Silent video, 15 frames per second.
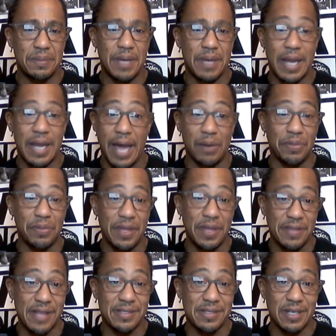And I don't
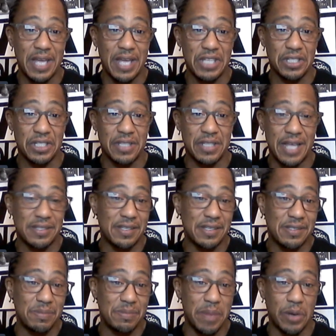think that's alleged. That's
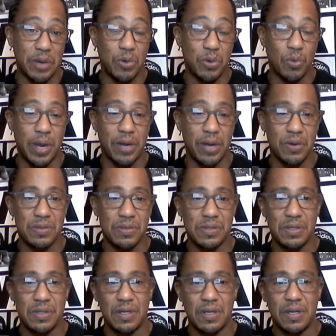his medical
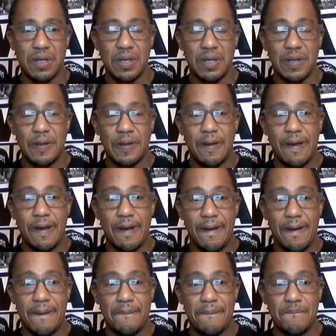records.
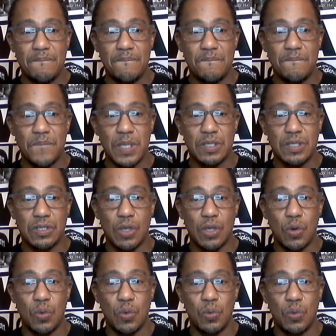Um,
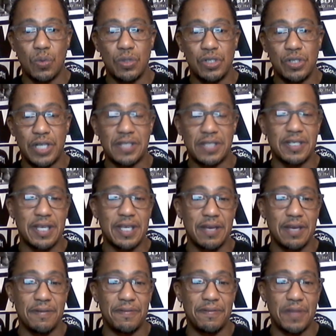so just to
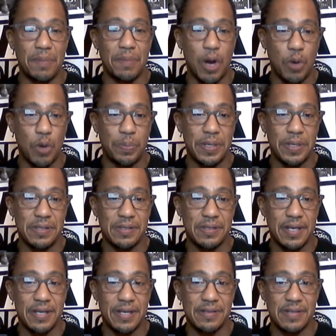give them herpes
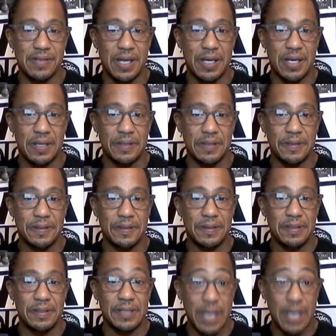is
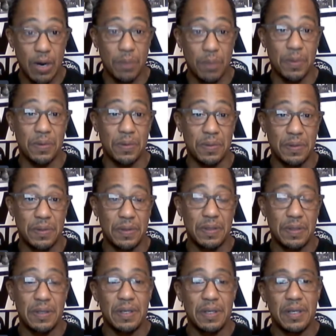terrible
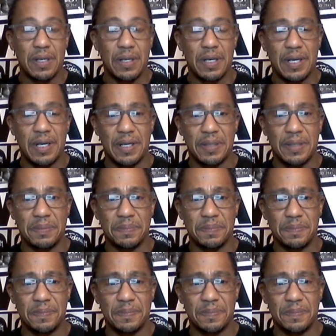um,